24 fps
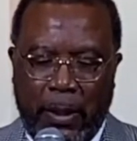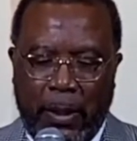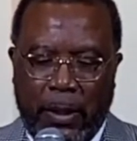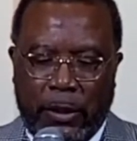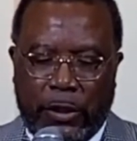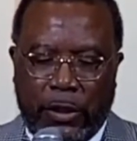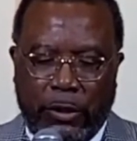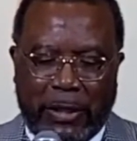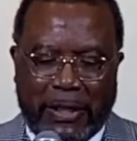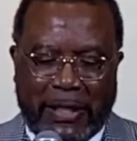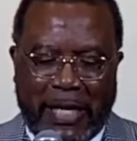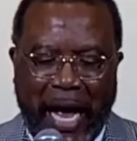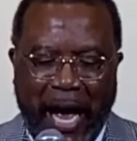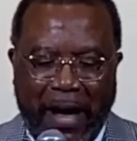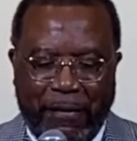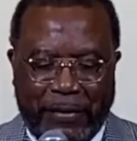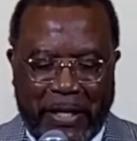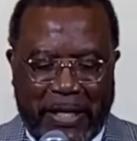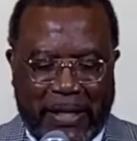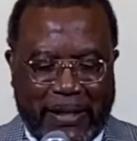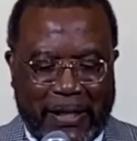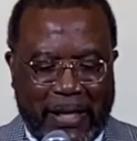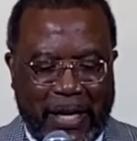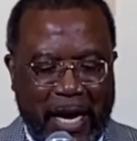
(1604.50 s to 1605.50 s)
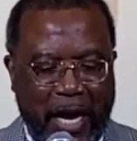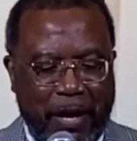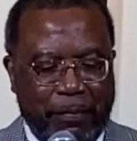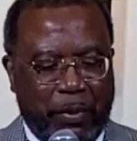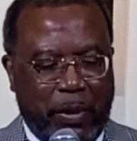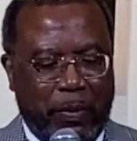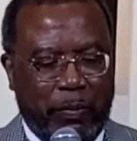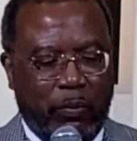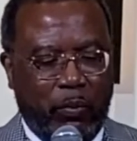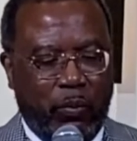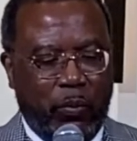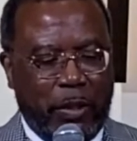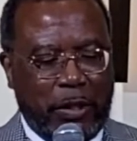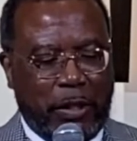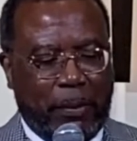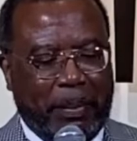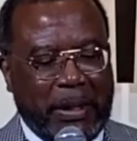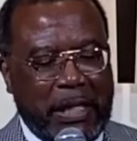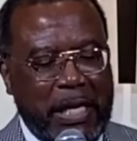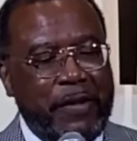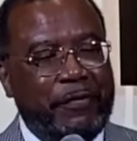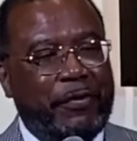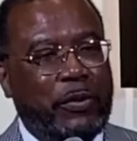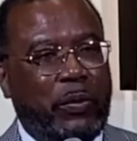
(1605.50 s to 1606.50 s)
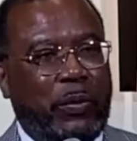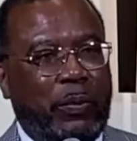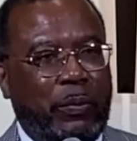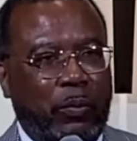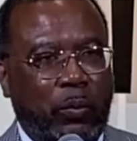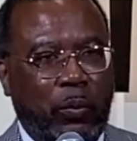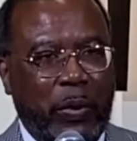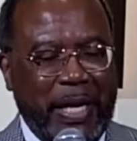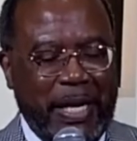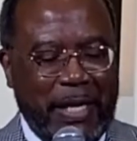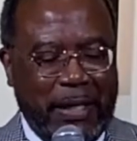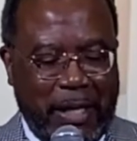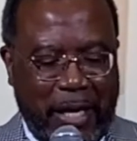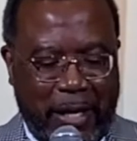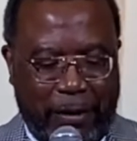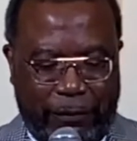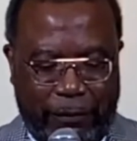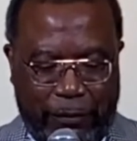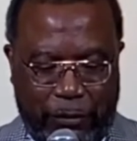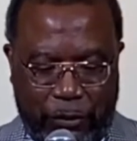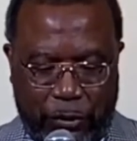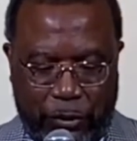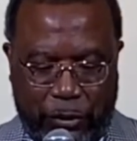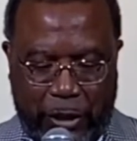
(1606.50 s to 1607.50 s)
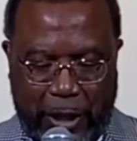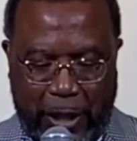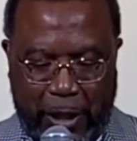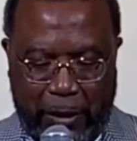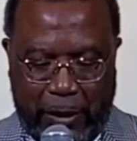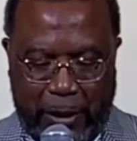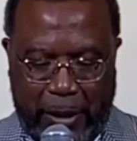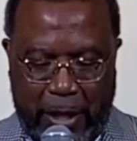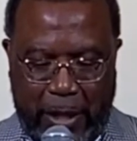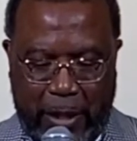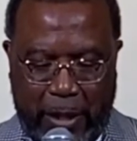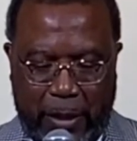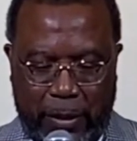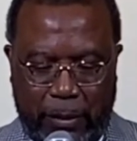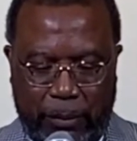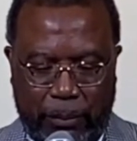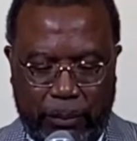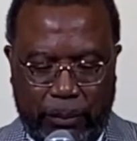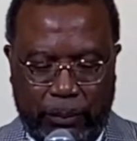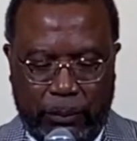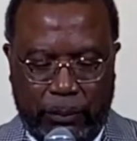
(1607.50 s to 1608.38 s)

So it's obvious that Abram was a believer when he left Chaldea.